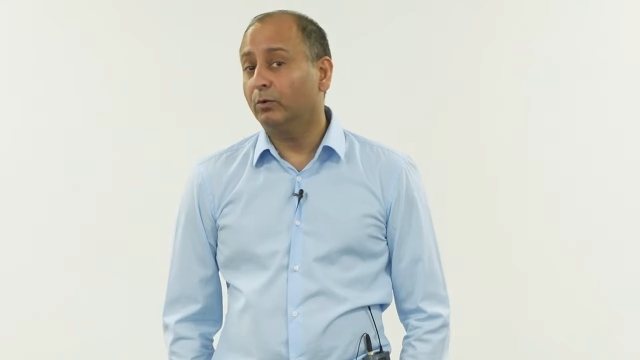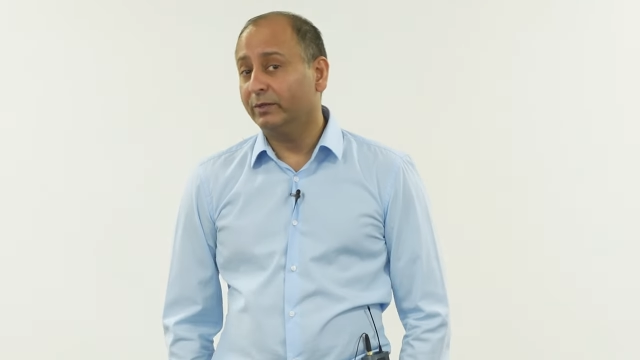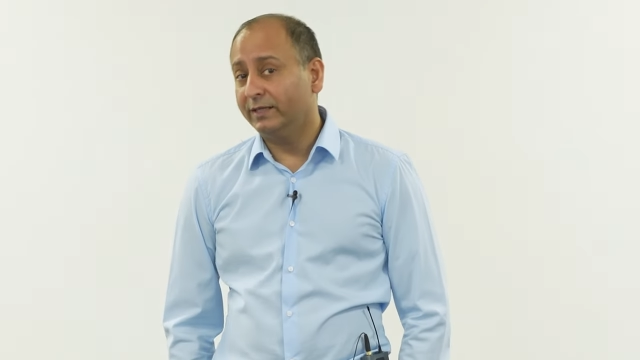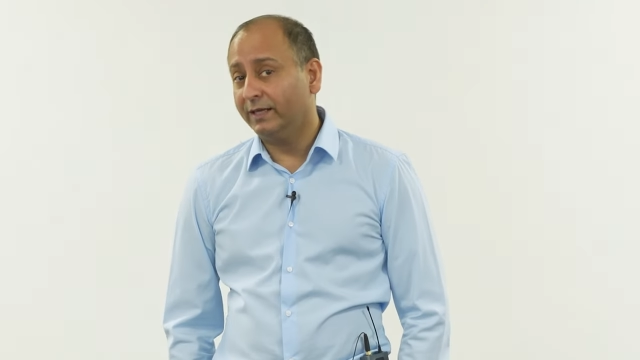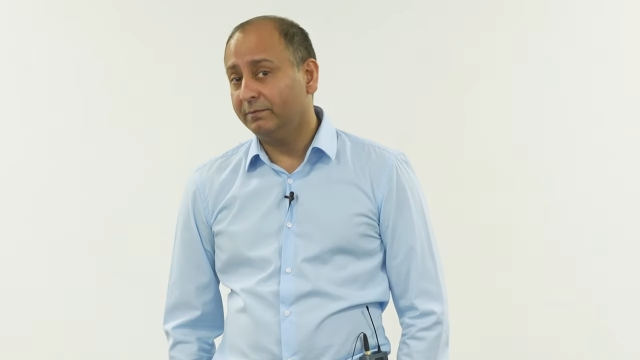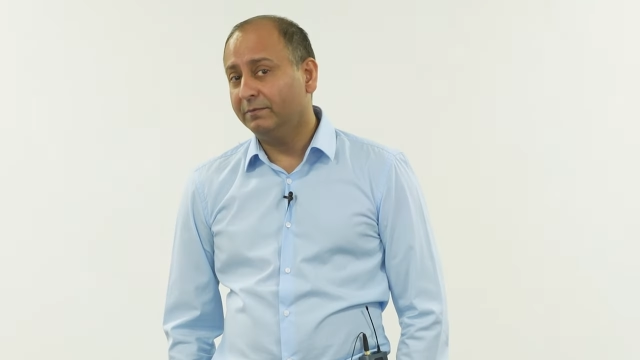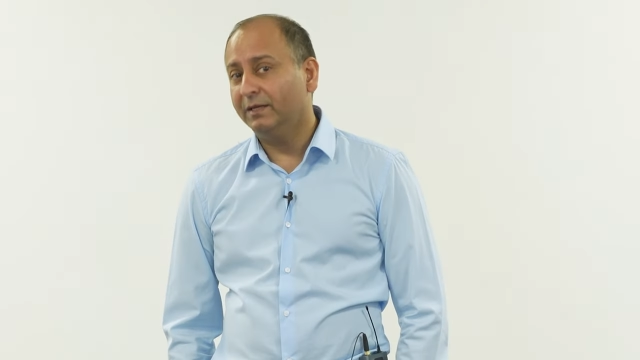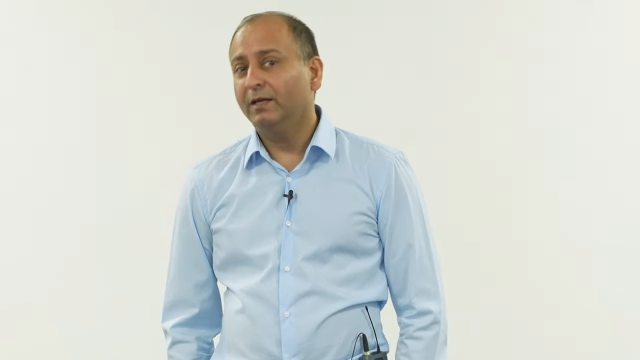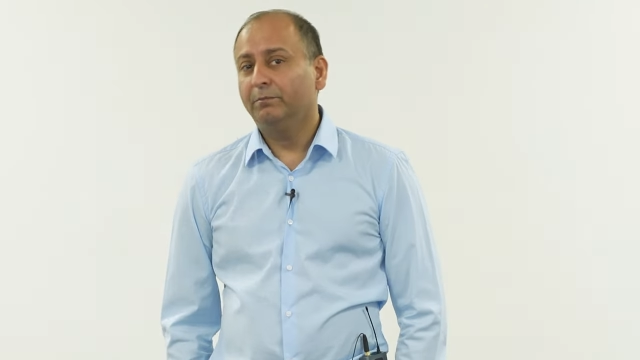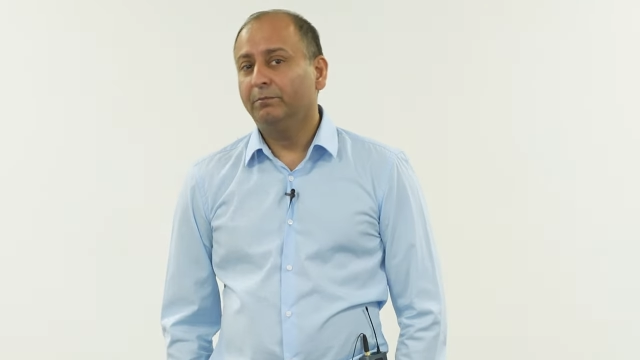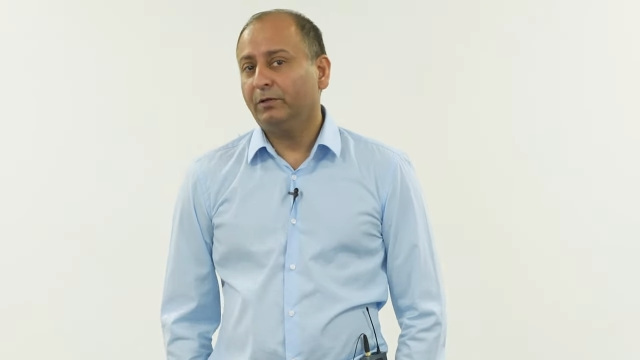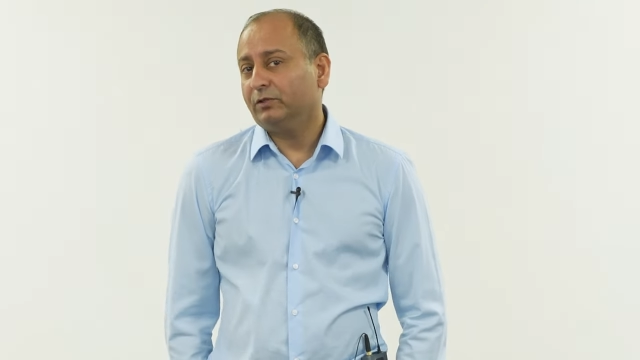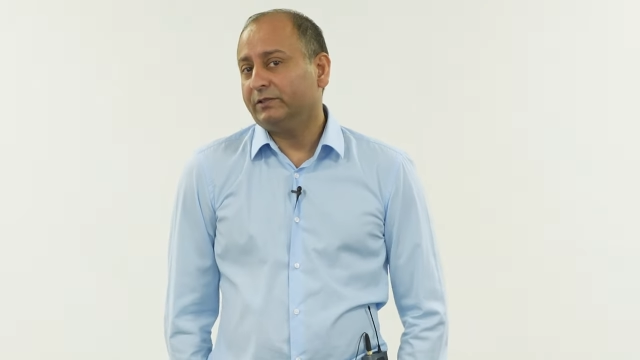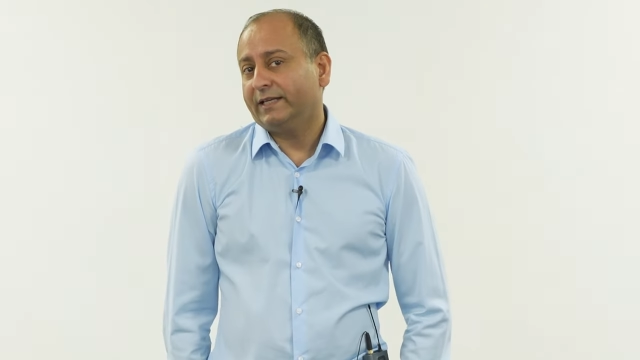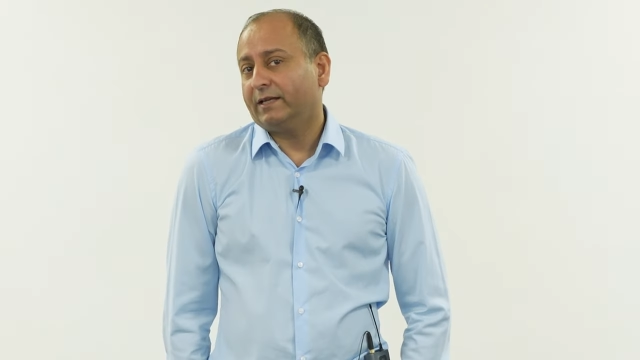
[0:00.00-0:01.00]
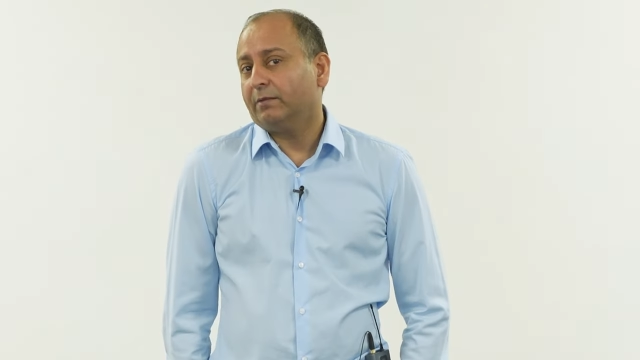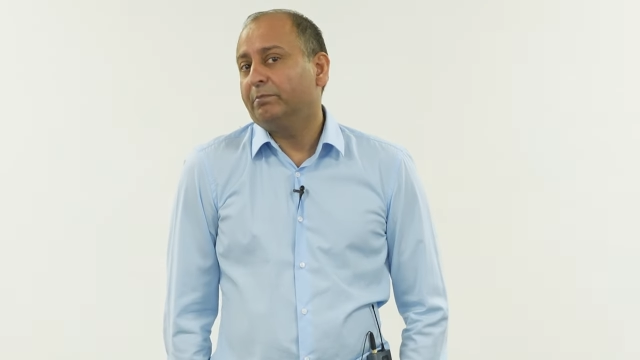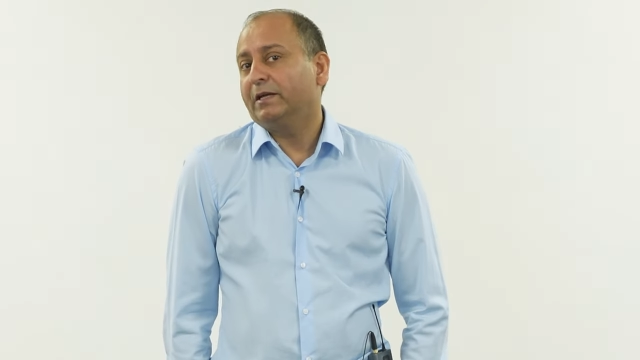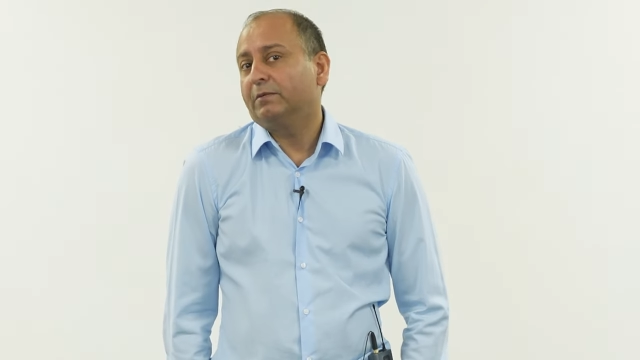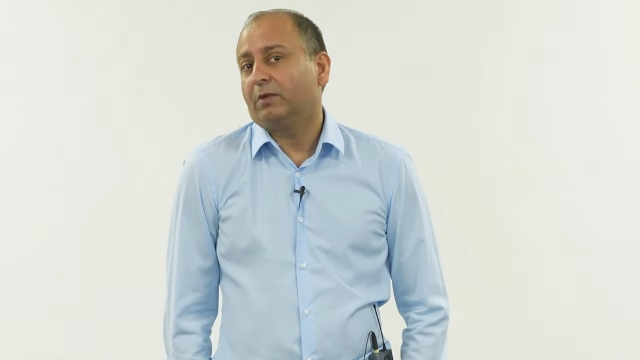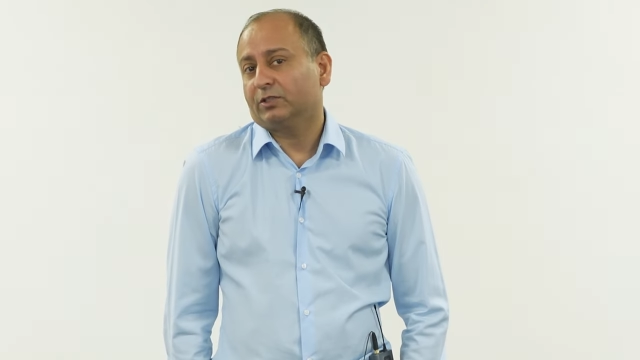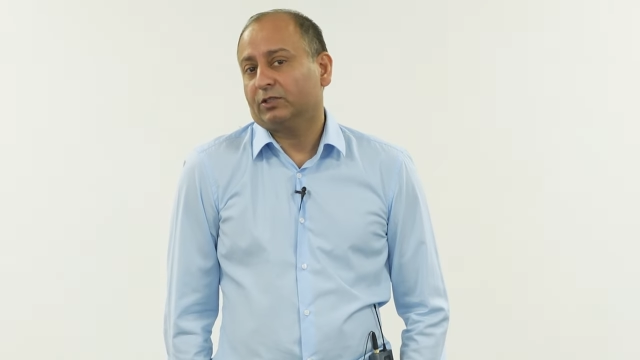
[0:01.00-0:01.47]
war with them because they can
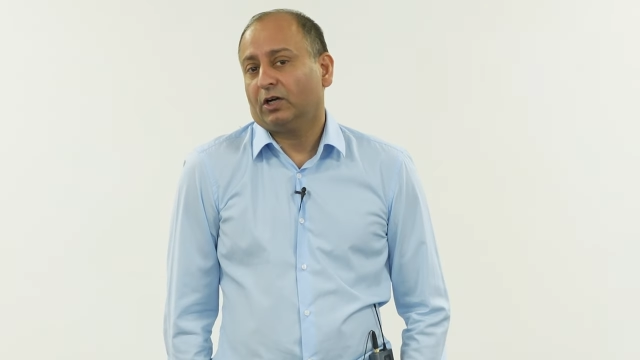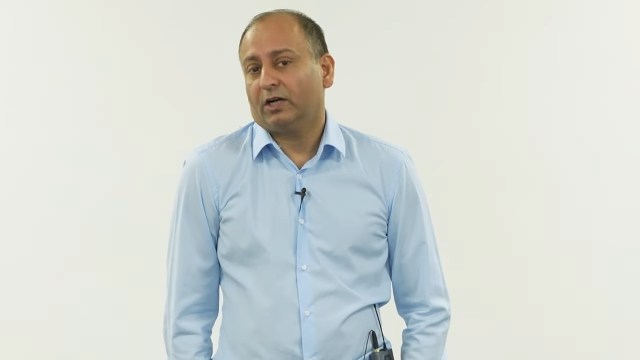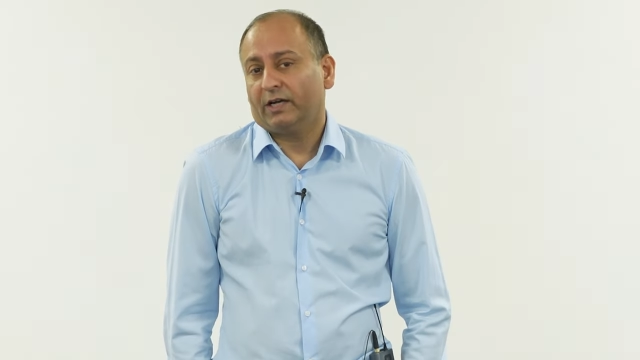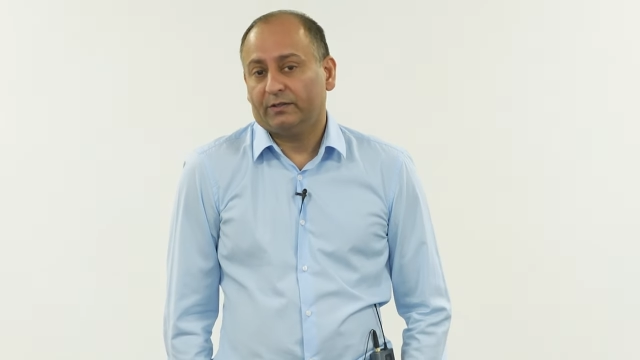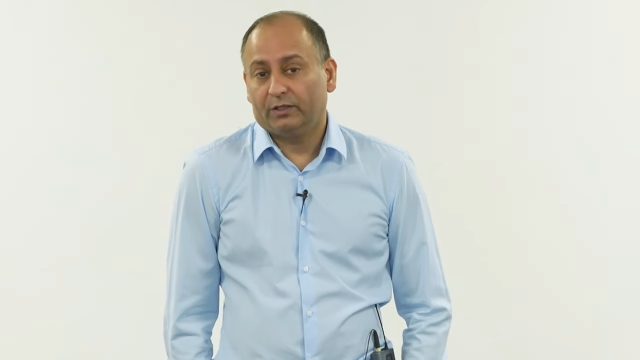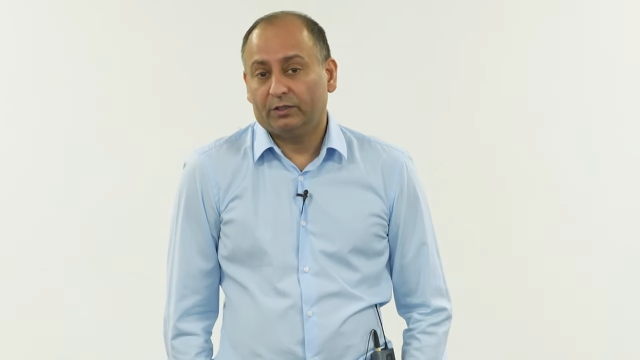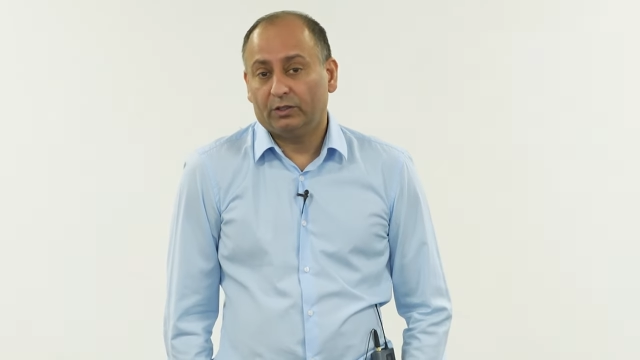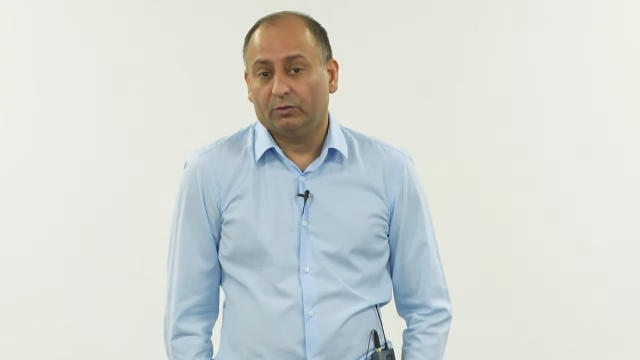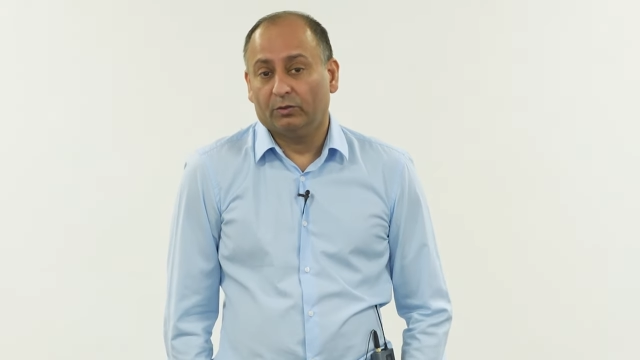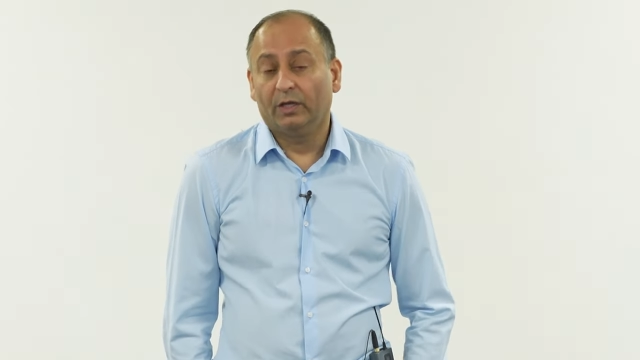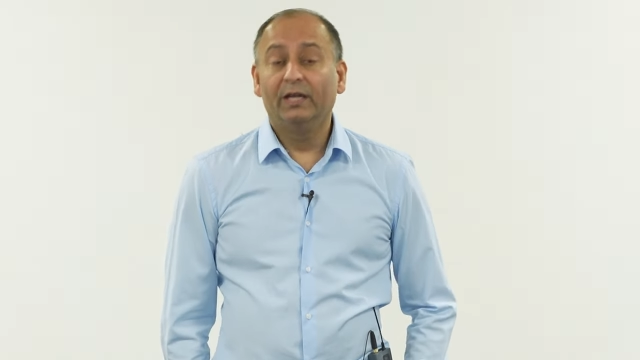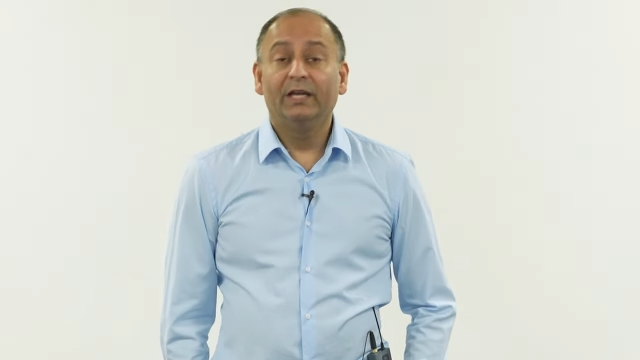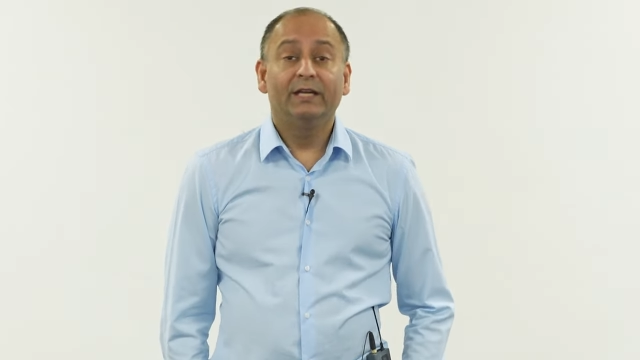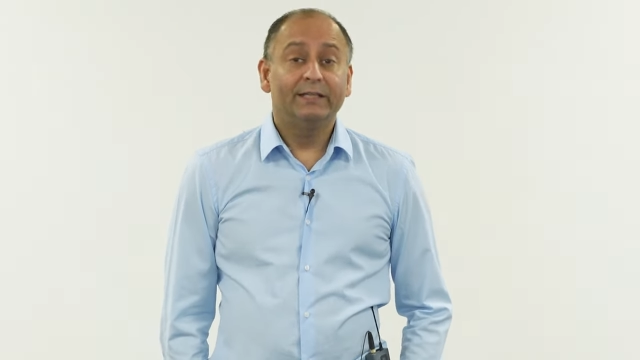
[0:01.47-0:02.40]
bid much higher than you.